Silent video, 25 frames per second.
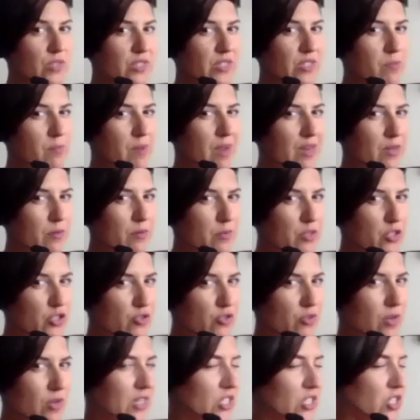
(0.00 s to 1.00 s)
Doesn't matter which
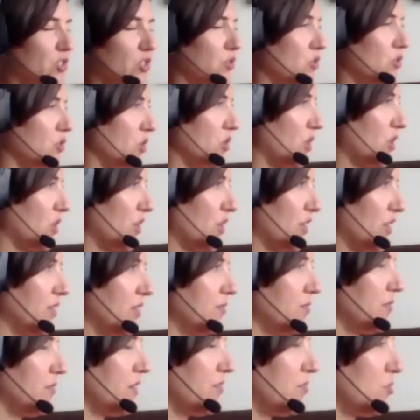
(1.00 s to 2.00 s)
direction you start on,
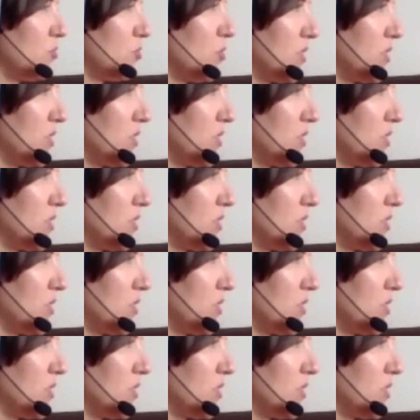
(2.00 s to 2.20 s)
whatever